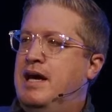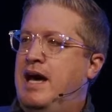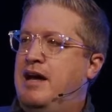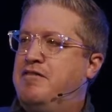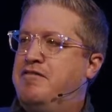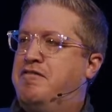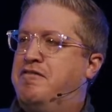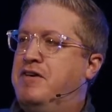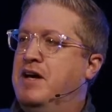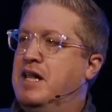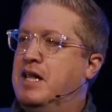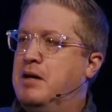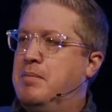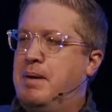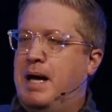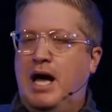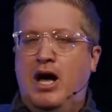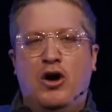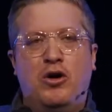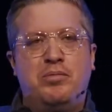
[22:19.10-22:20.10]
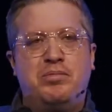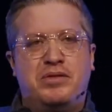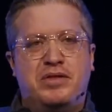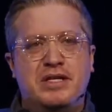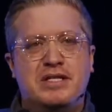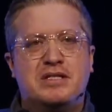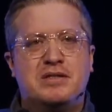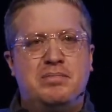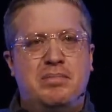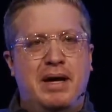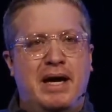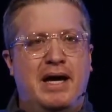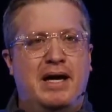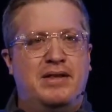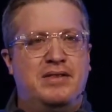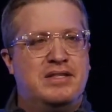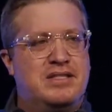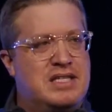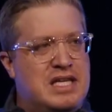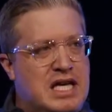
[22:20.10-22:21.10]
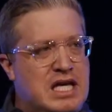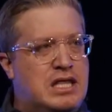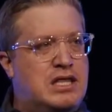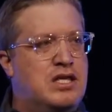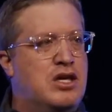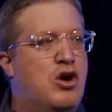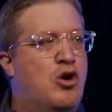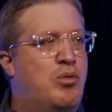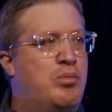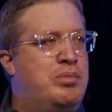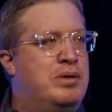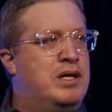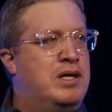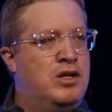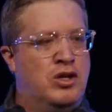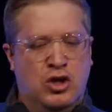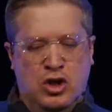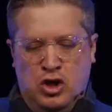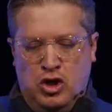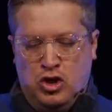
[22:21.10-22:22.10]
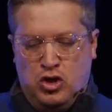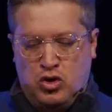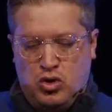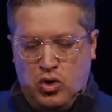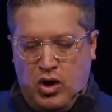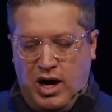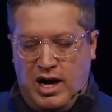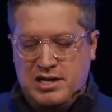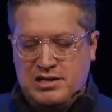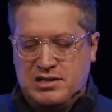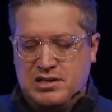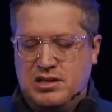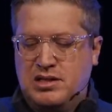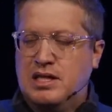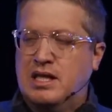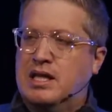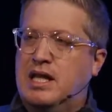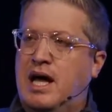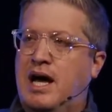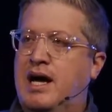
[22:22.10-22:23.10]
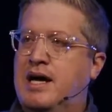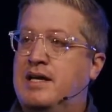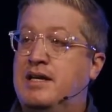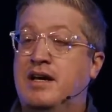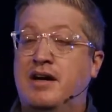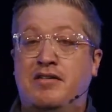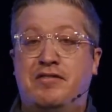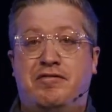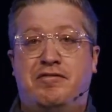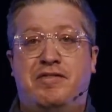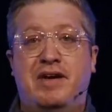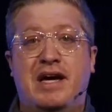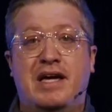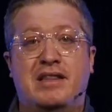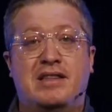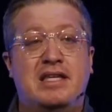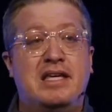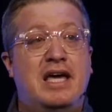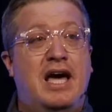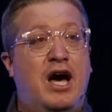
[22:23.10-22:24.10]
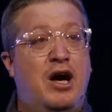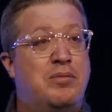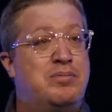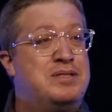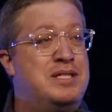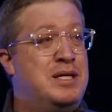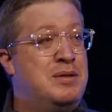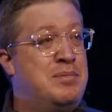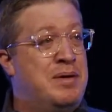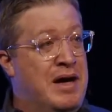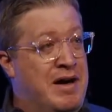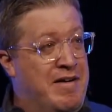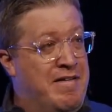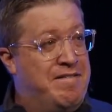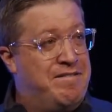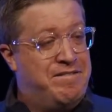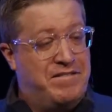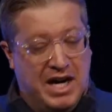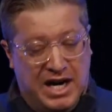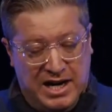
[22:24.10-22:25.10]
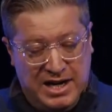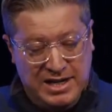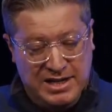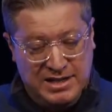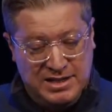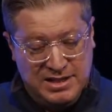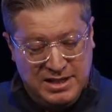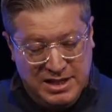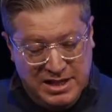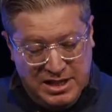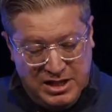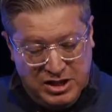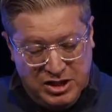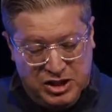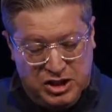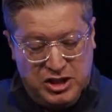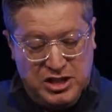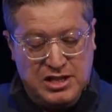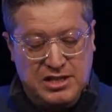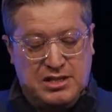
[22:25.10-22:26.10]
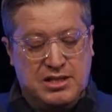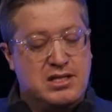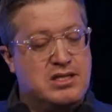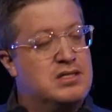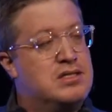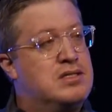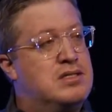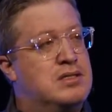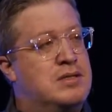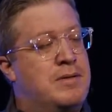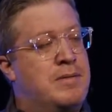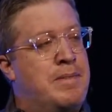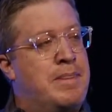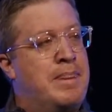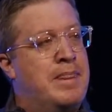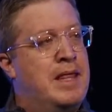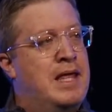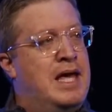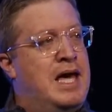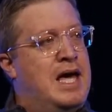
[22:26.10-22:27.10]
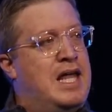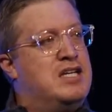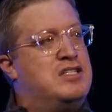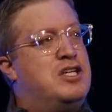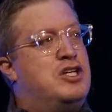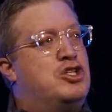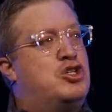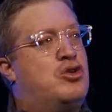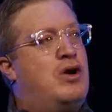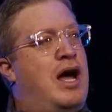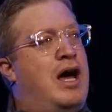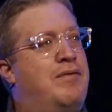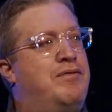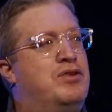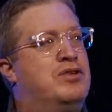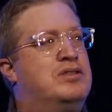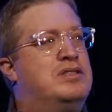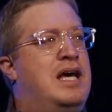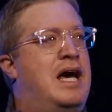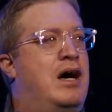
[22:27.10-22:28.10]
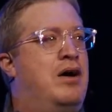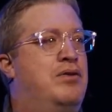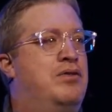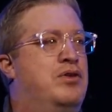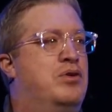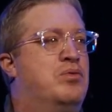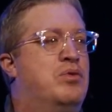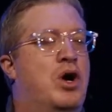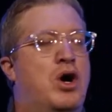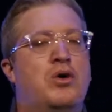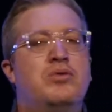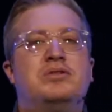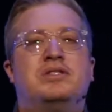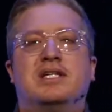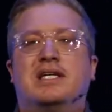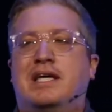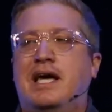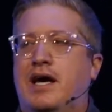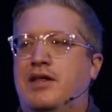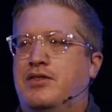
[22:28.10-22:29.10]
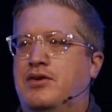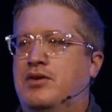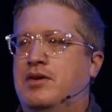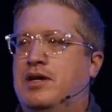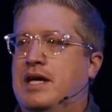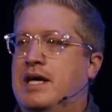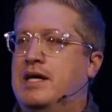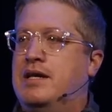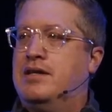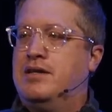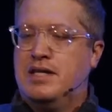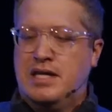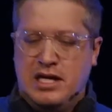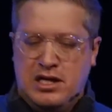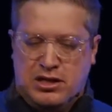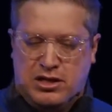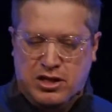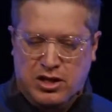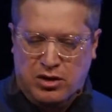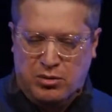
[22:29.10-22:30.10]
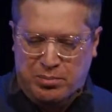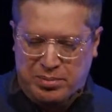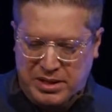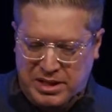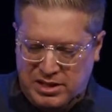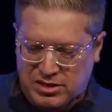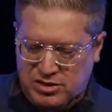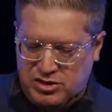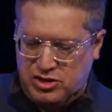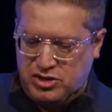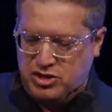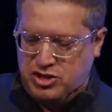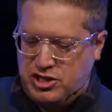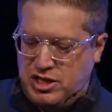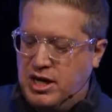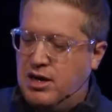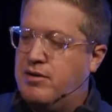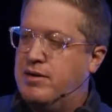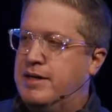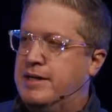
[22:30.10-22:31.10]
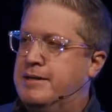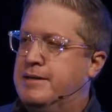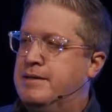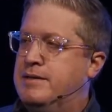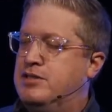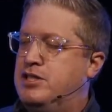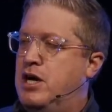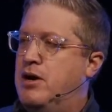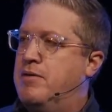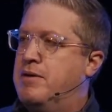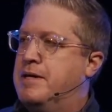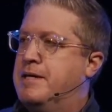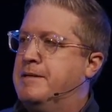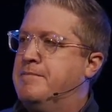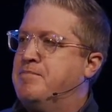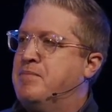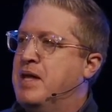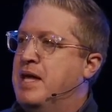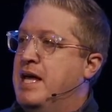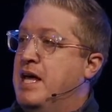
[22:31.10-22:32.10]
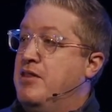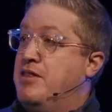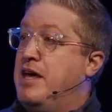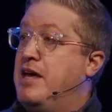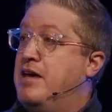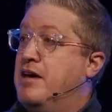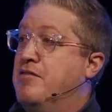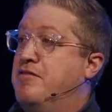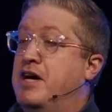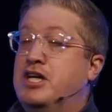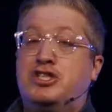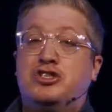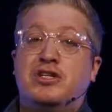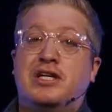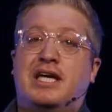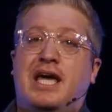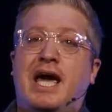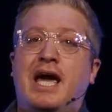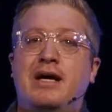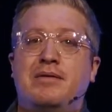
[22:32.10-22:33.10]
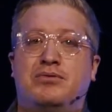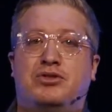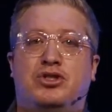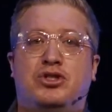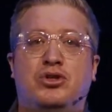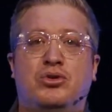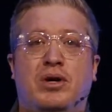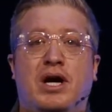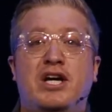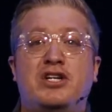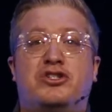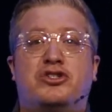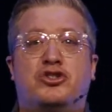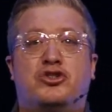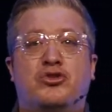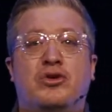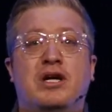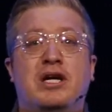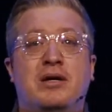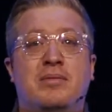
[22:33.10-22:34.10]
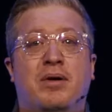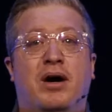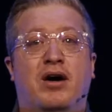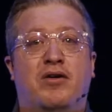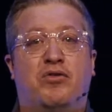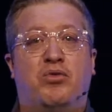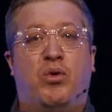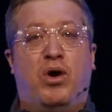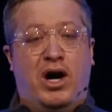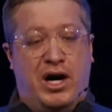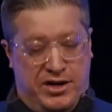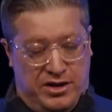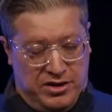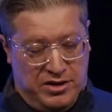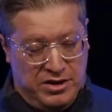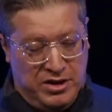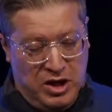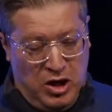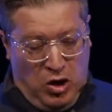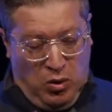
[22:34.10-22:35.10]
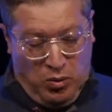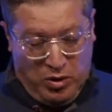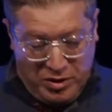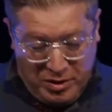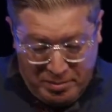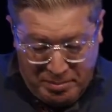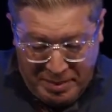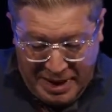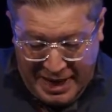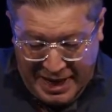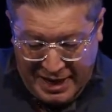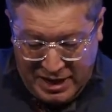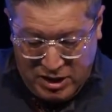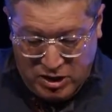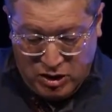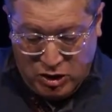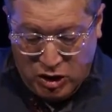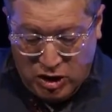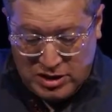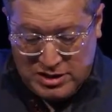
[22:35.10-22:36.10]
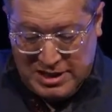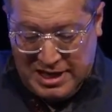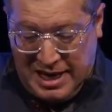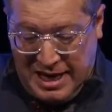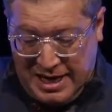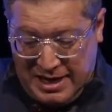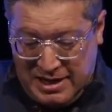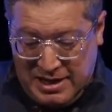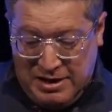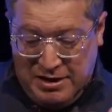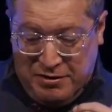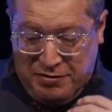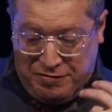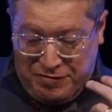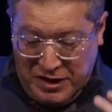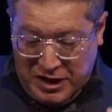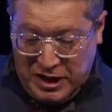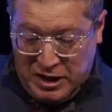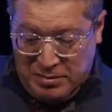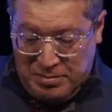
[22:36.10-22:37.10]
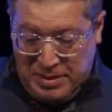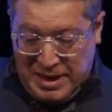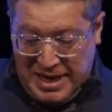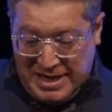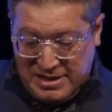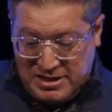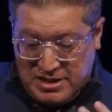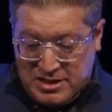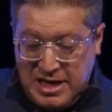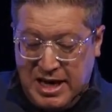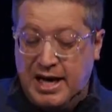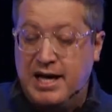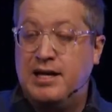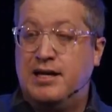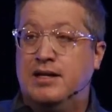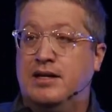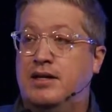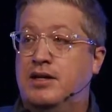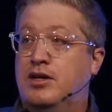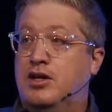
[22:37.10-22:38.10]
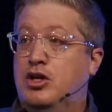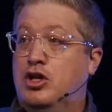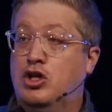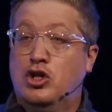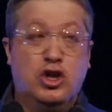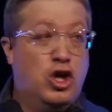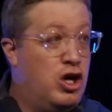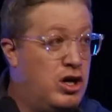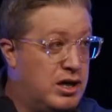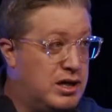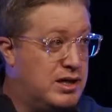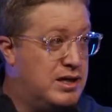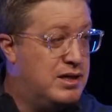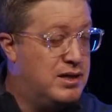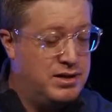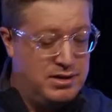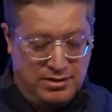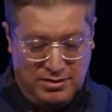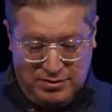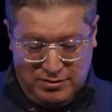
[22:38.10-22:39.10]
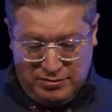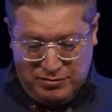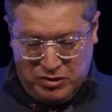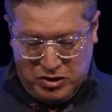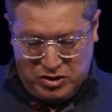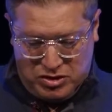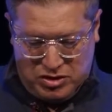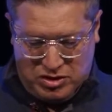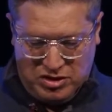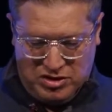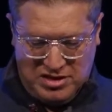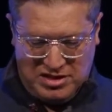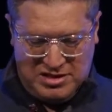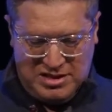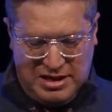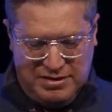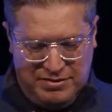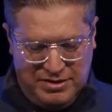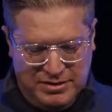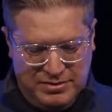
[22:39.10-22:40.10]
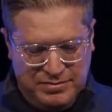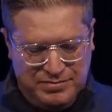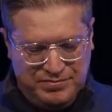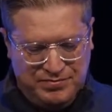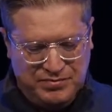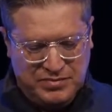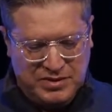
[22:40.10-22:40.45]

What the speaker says: And Philip helped this man, this Ethiopian, cross the line of faith. He helped him find Jesus. And as they traveled down the road together in the Ethiopian's chariot, they eventually came to a stream of water where the man looked at Philip and said, "Look," verse 37,